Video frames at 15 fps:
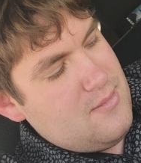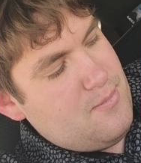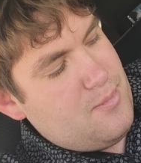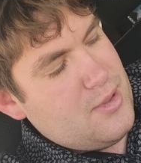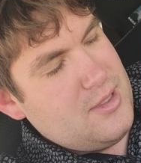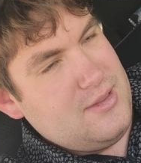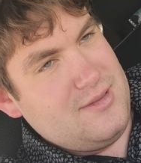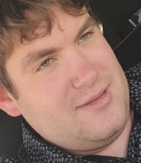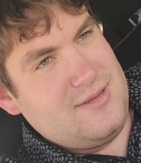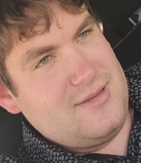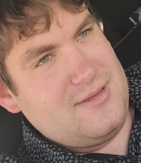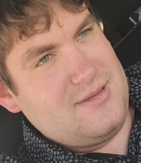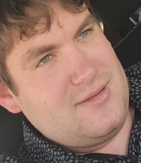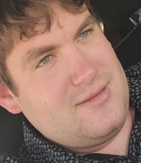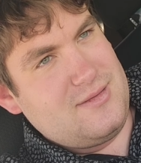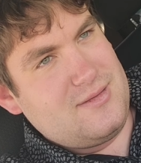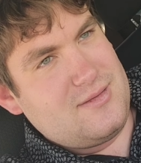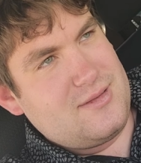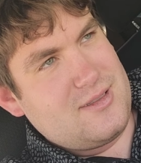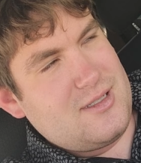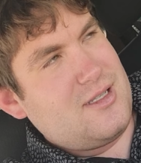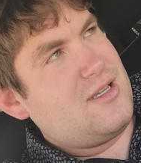but
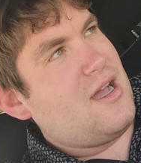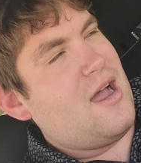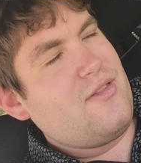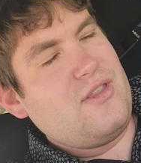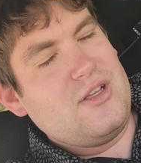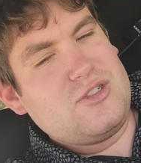God, they